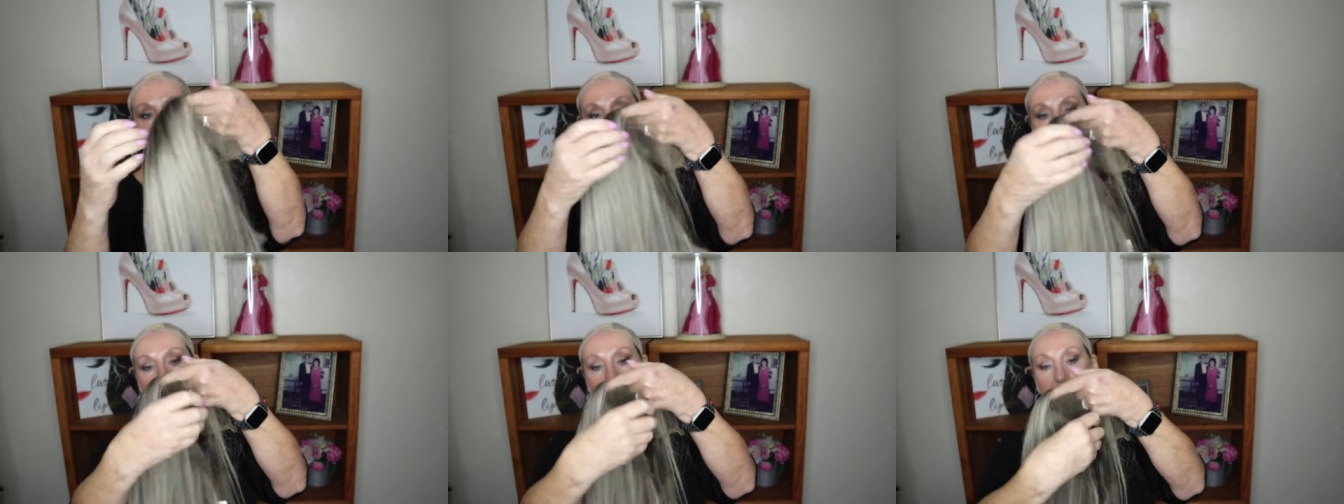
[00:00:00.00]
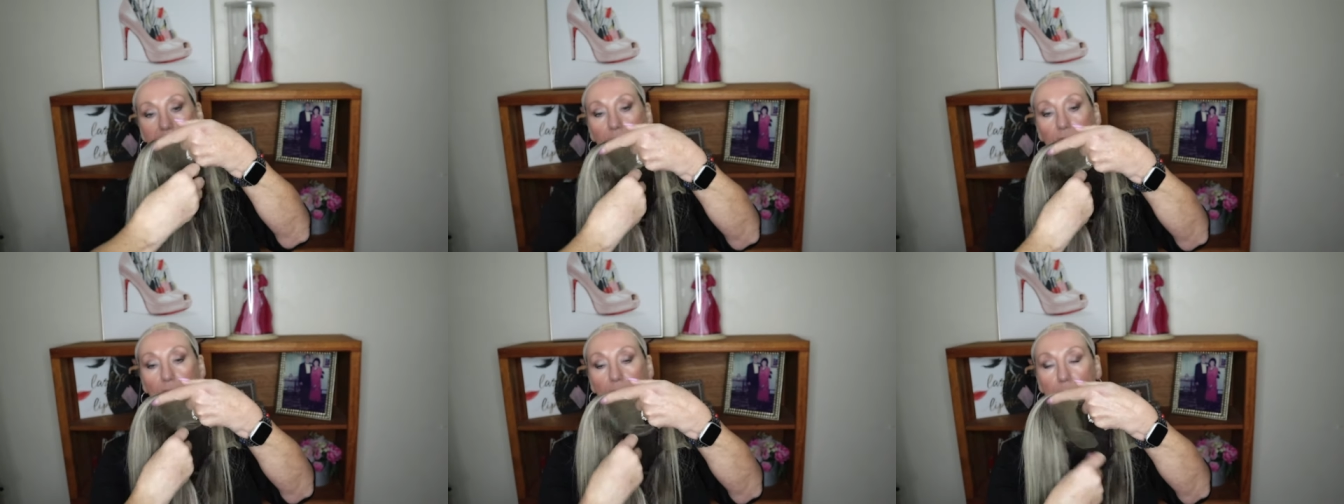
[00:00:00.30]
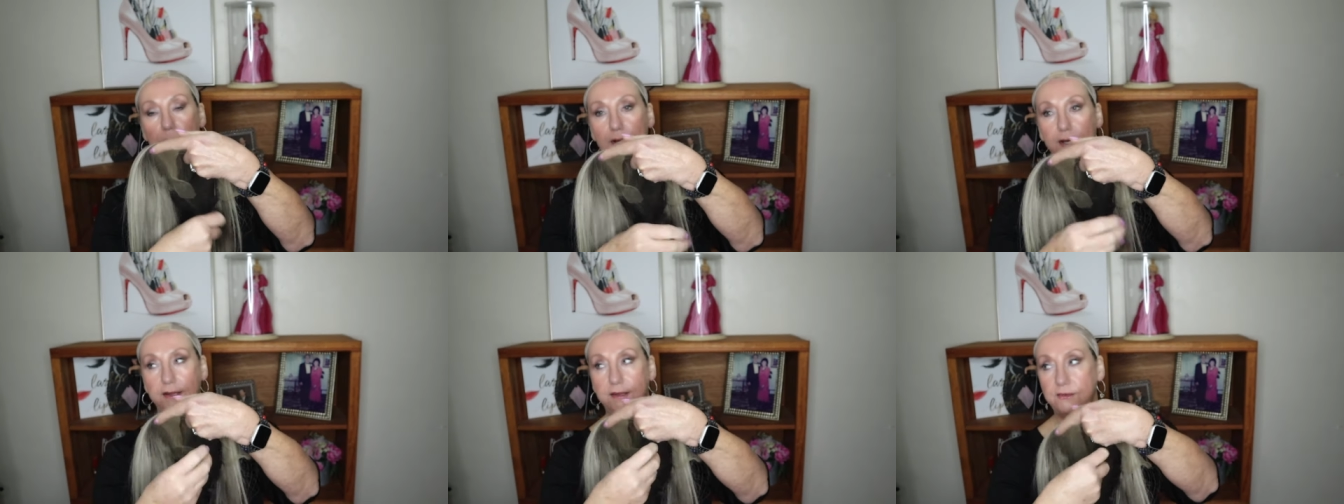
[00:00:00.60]
Now
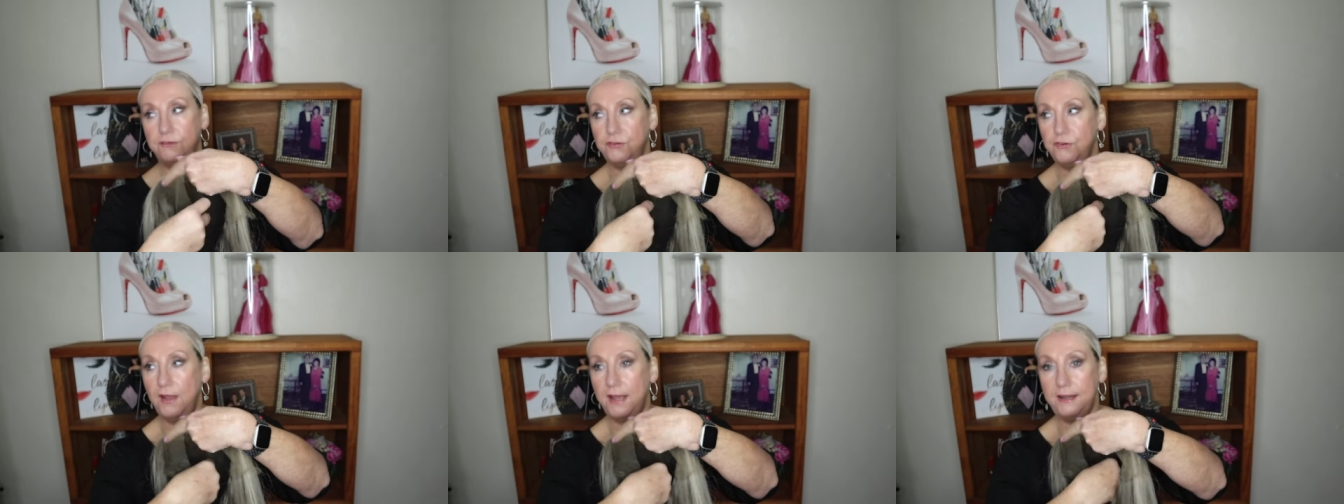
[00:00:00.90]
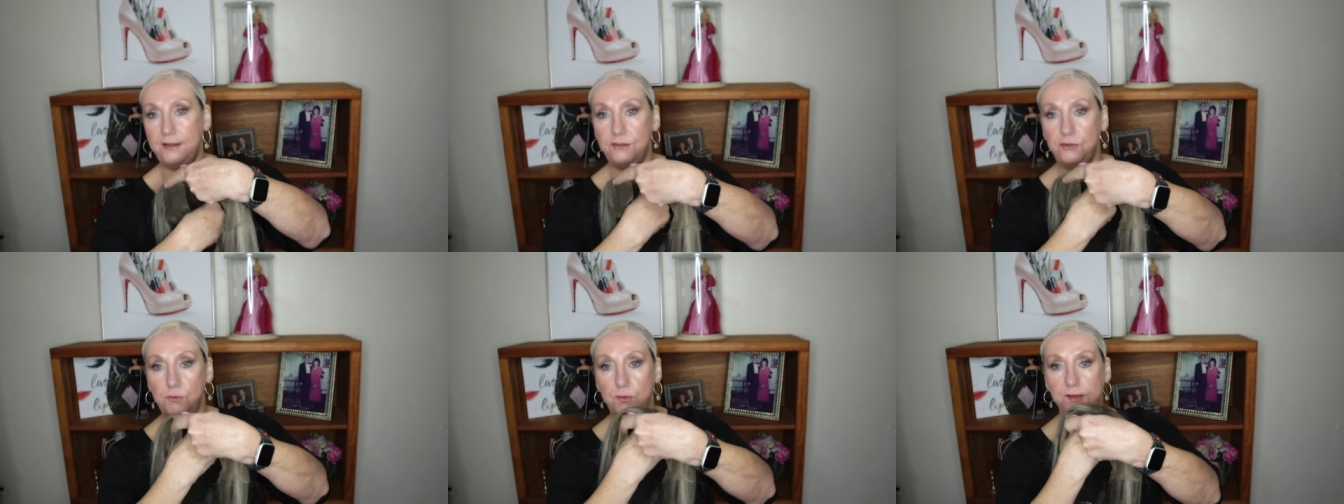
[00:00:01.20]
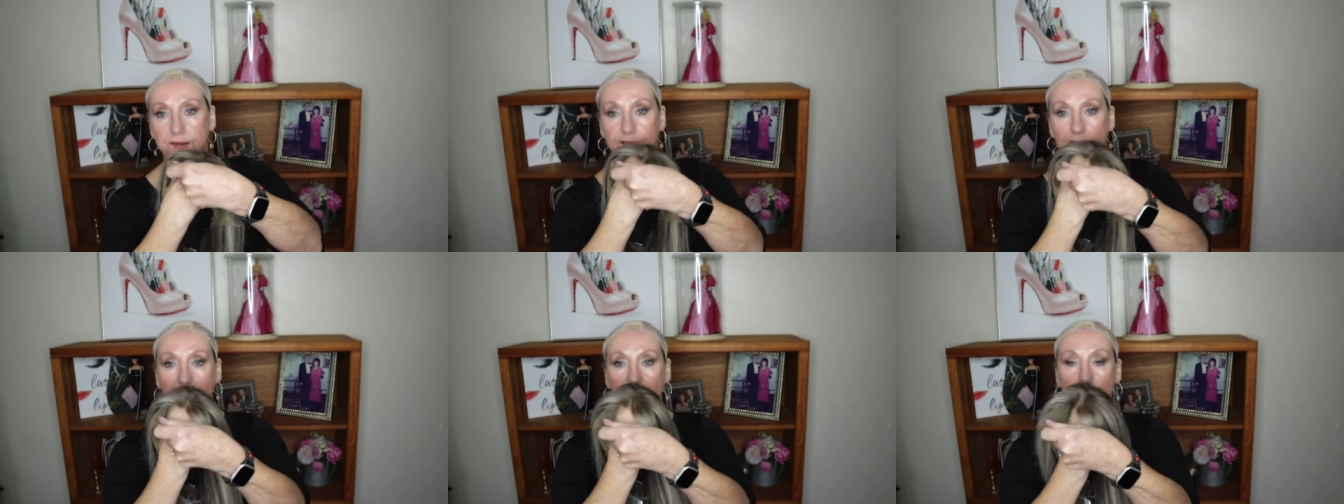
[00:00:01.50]
I'm gonna try to do a
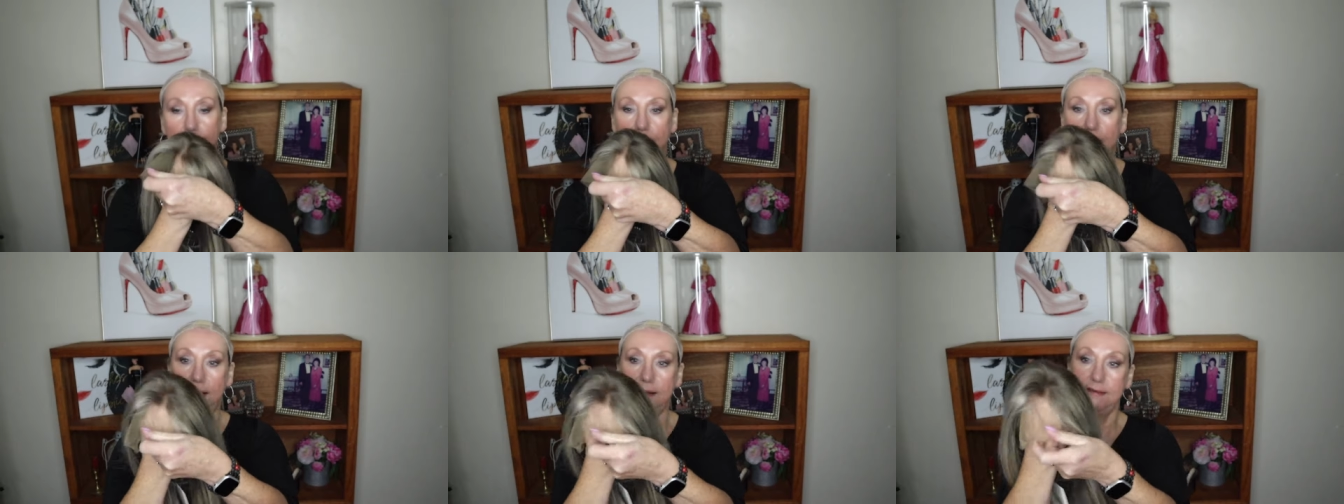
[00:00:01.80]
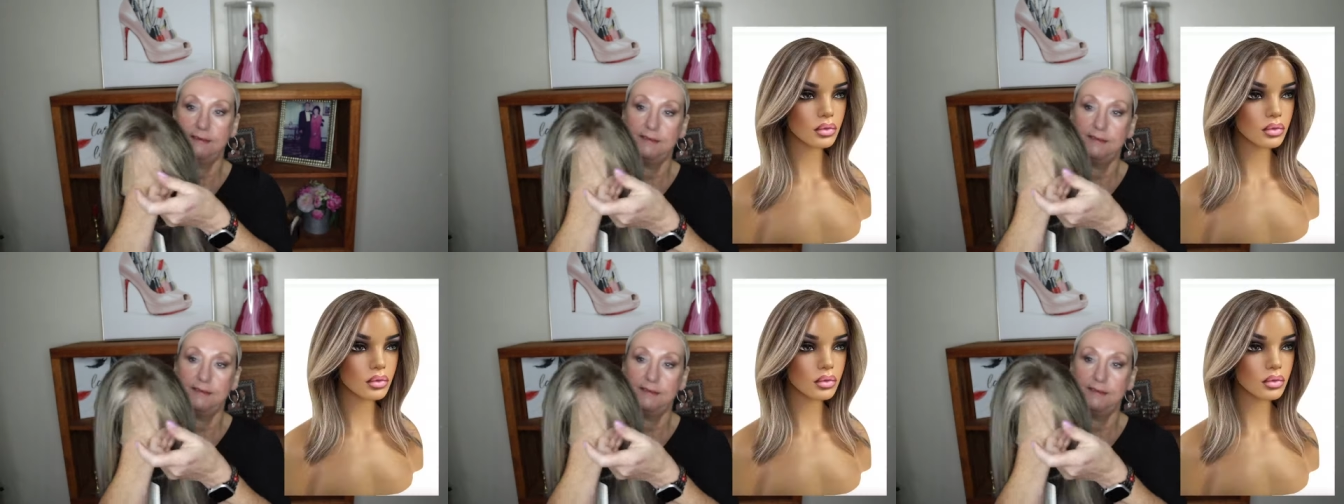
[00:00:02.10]
side by